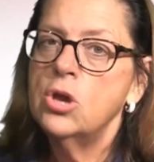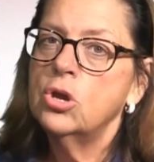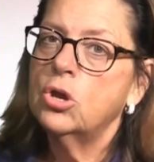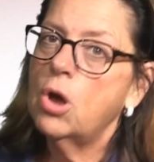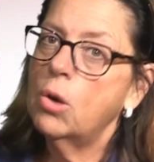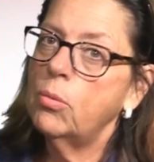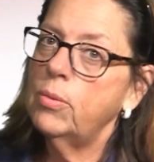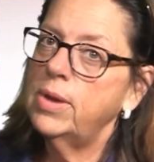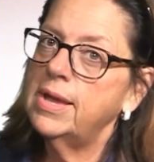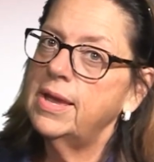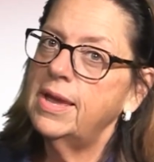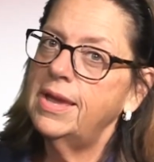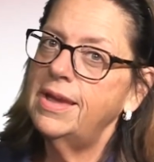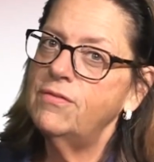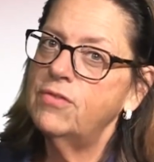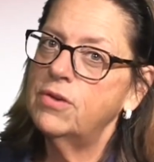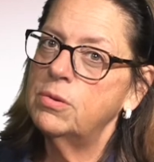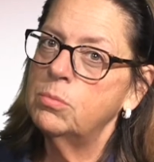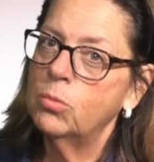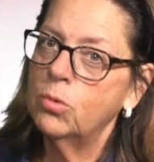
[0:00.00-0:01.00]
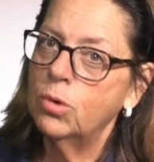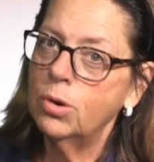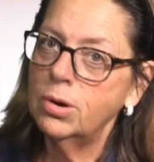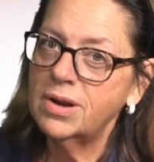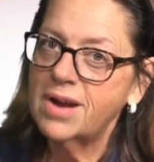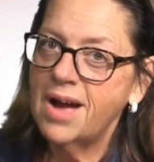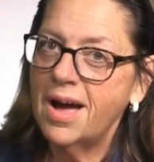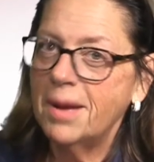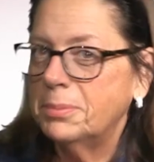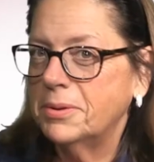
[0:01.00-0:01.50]
Going even more
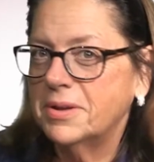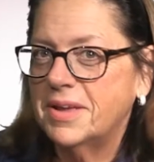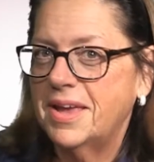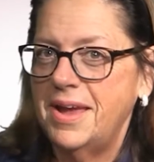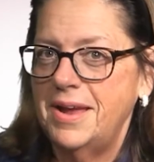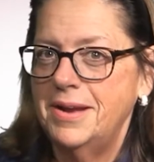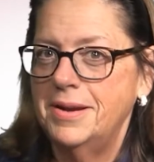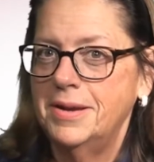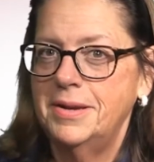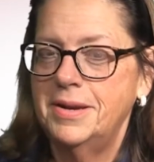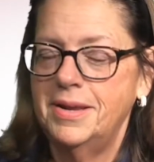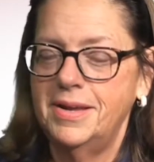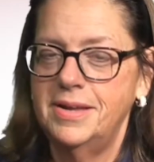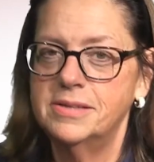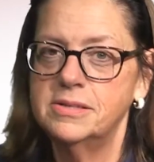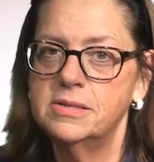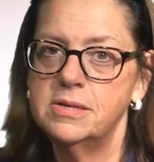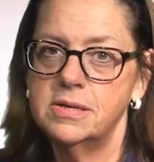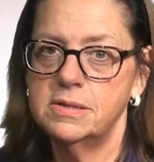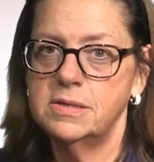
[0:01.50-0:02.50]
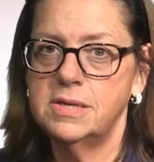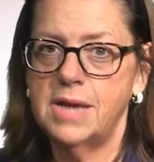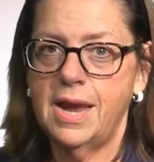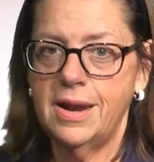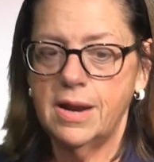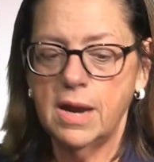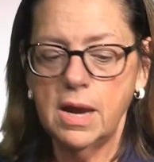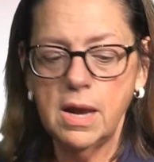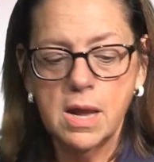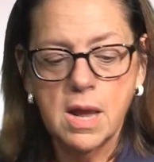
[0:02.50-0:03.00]
complicated into
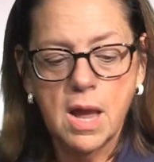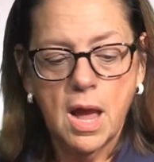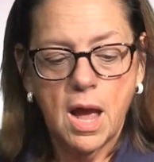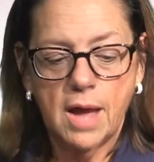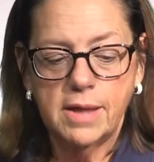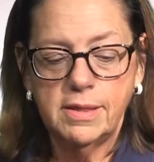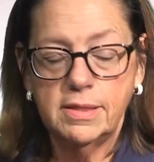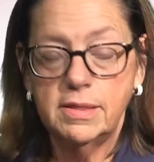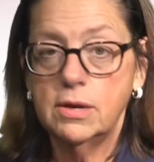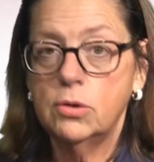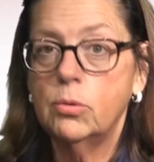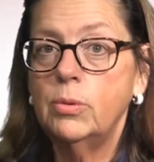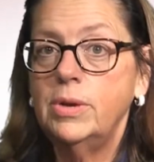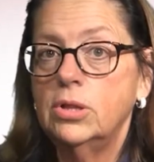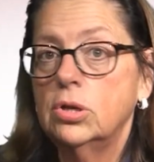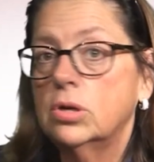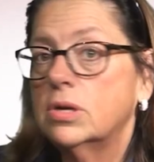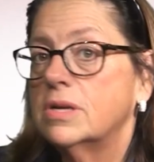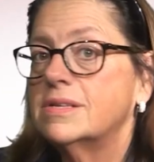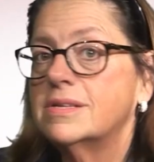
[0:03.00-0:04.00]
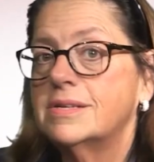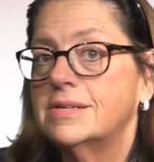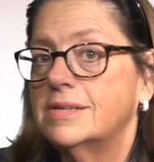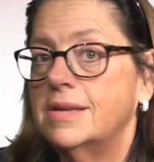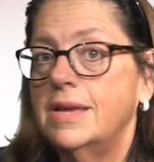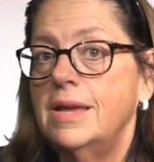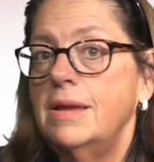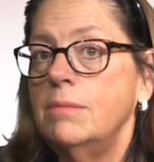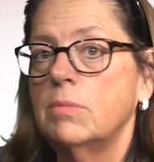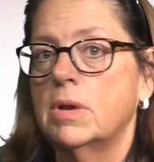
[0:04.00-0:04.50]
data, I think we look at
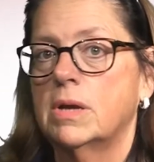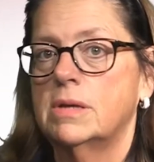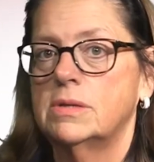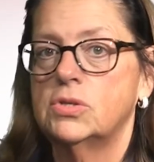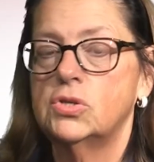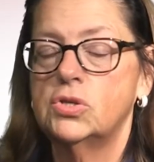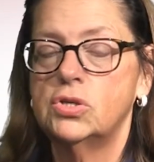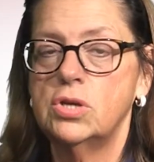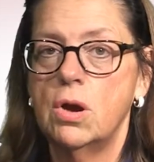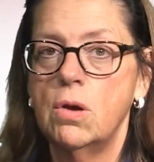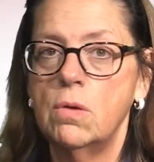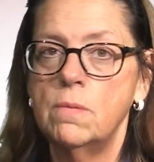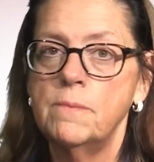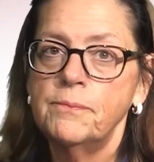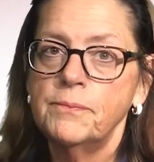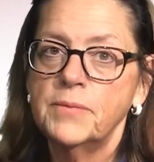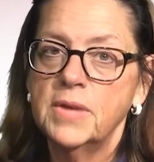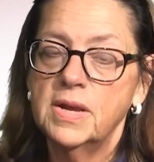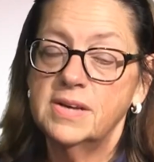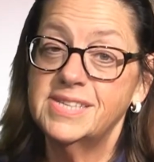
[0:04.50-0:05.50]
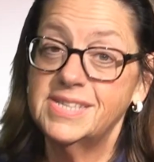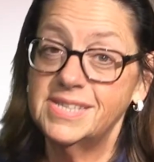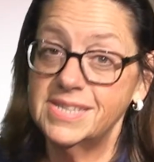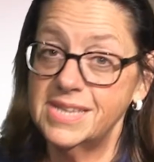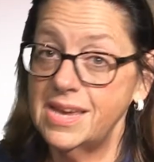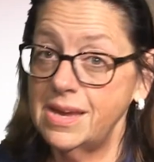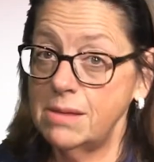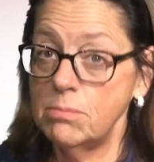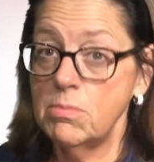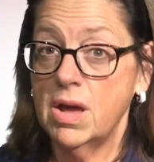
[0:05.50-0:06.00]
schemas. So a
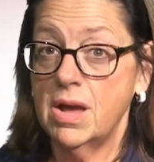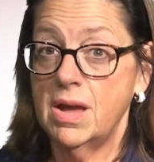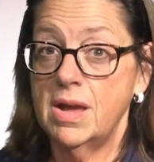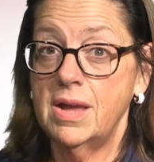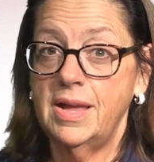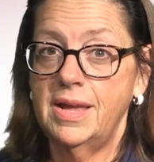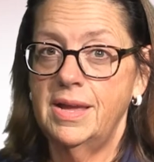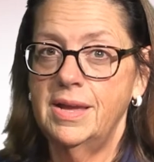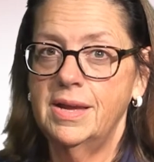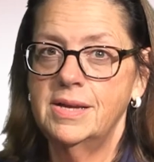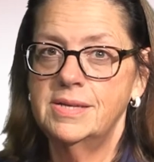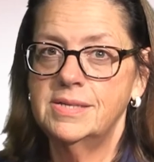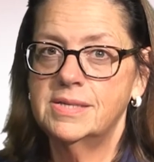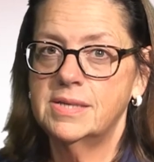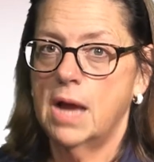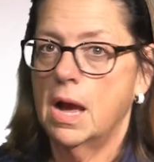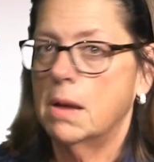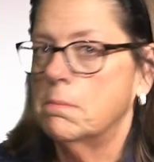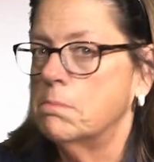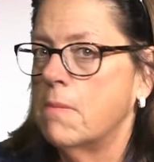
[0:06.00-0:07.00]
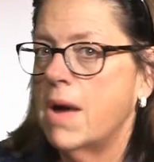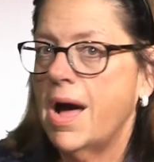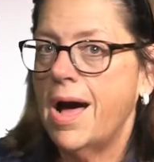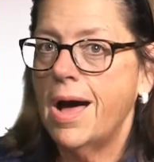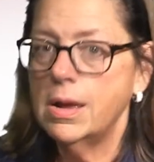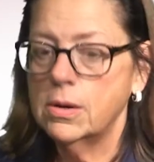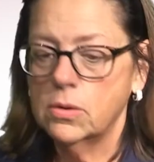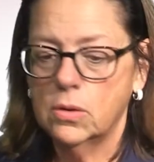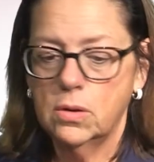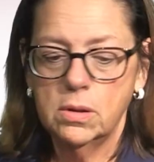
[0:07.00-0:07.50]
schema is a
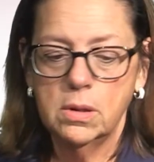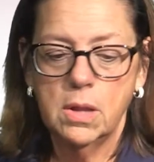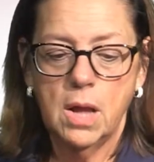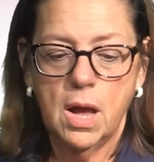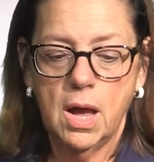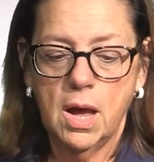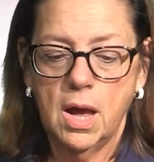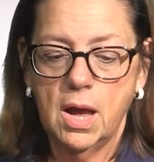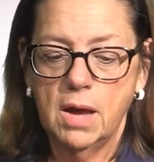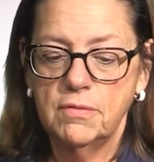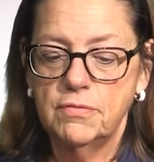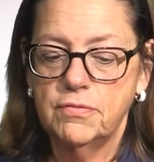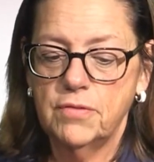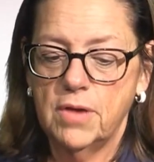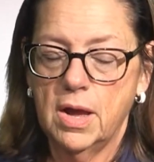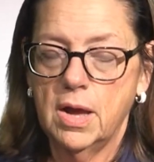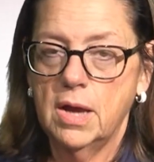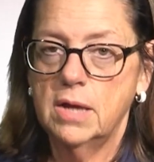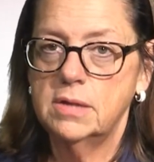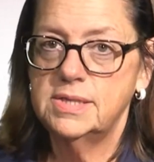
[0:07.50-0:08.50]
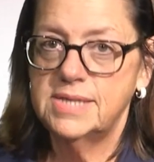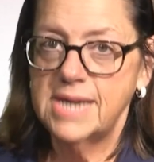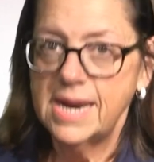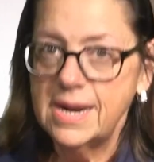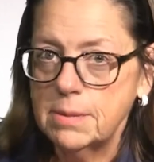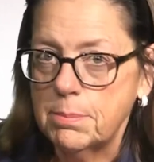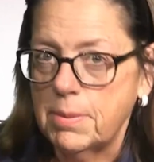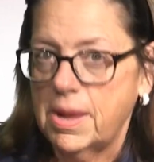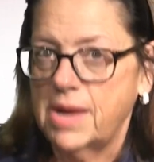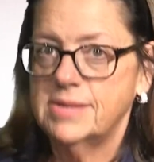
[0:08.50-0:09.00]
model of a
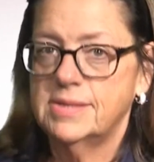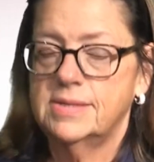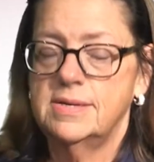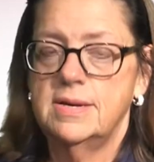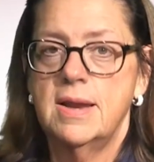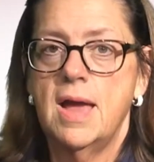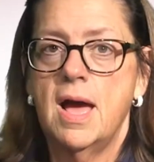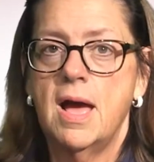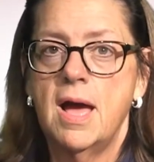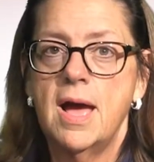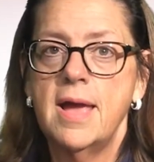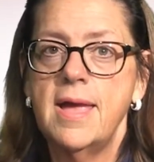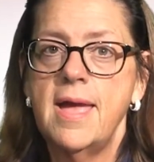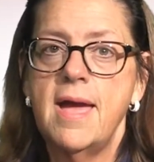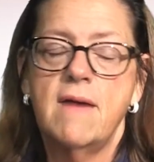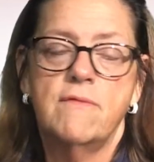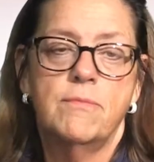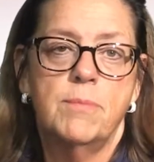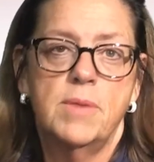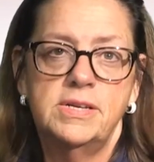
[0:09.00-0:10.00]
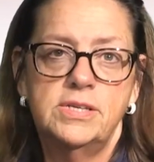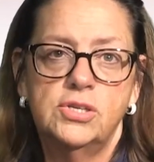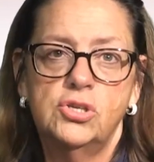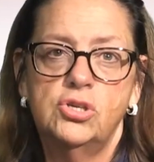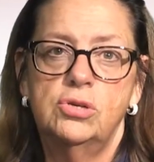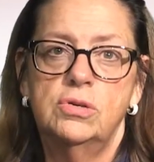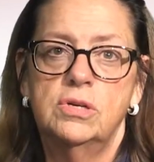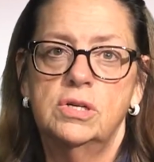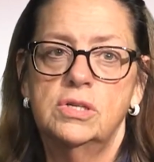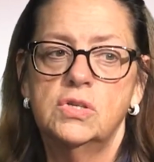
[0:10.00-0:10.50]
database, and I have my
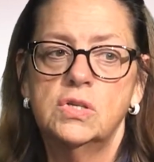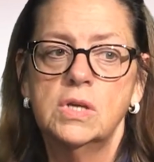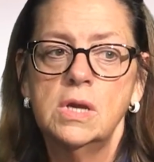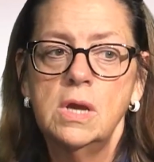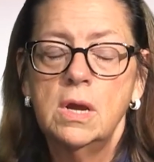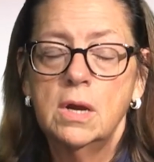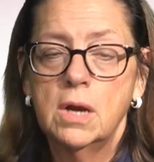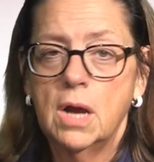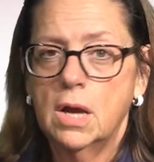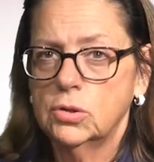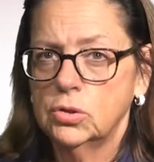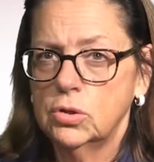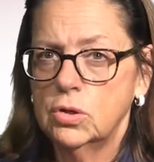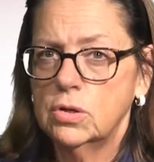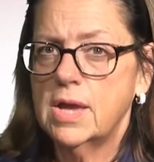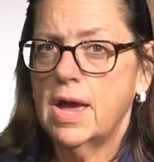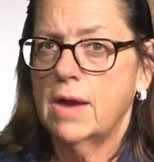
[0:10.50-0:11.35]
students look